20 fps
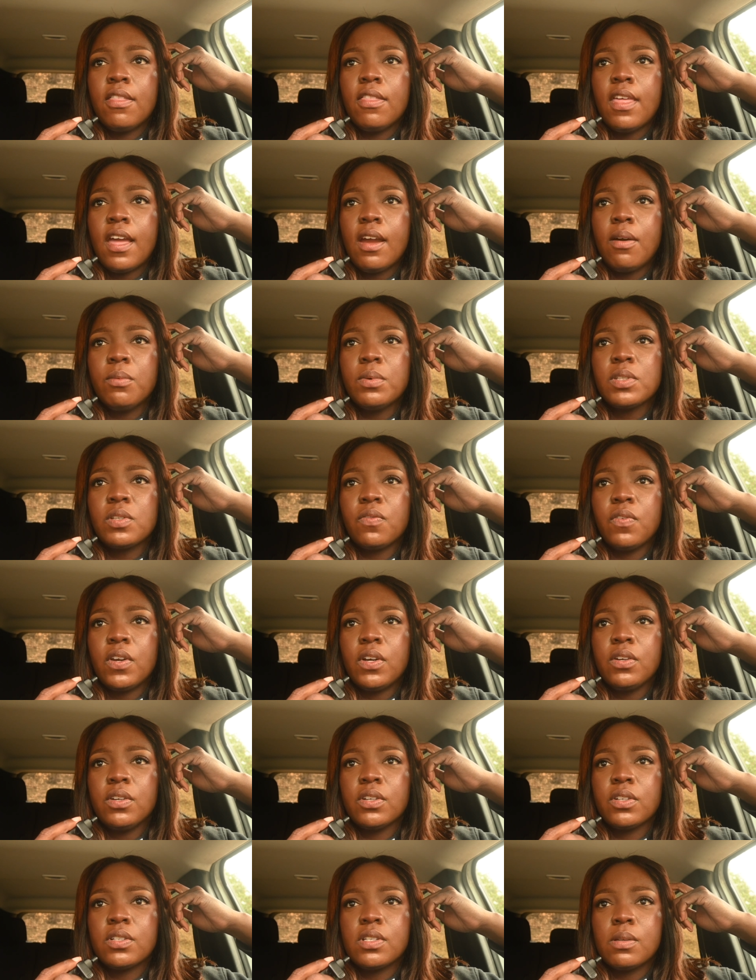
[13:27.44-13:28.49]
that was
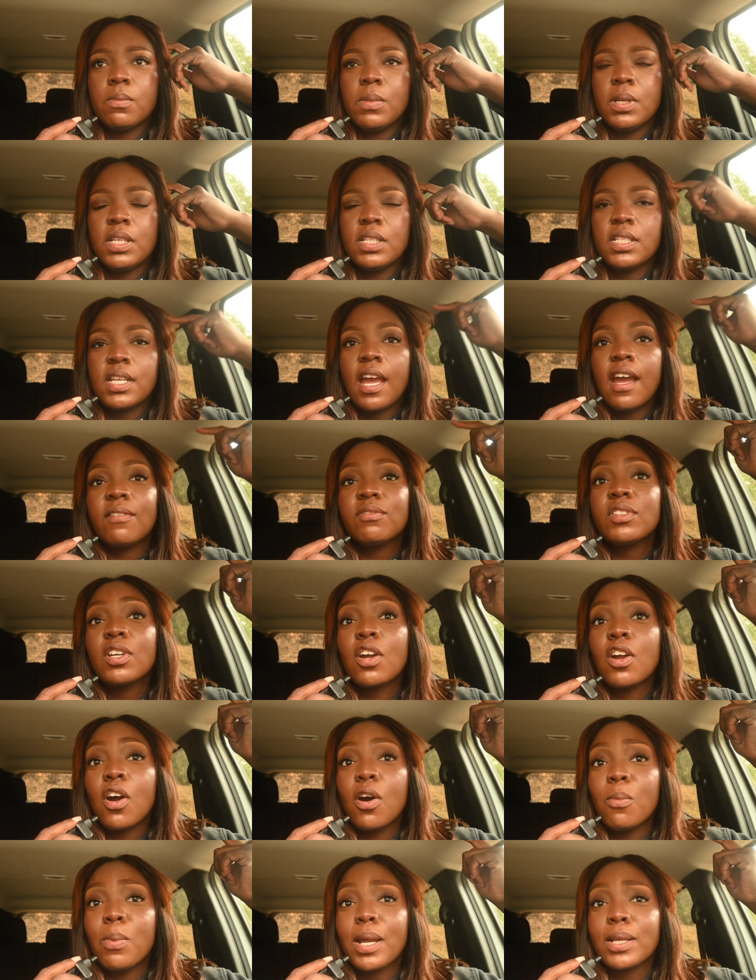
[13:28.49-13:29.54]
failure to me to have to
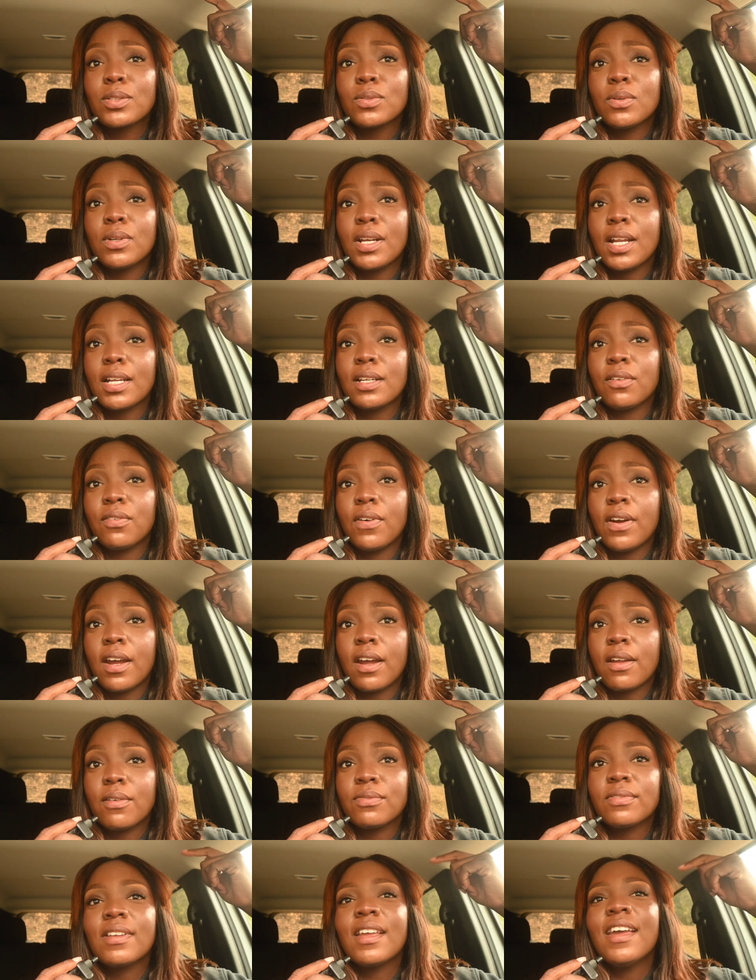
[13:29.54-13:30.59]
go back to a nine to five.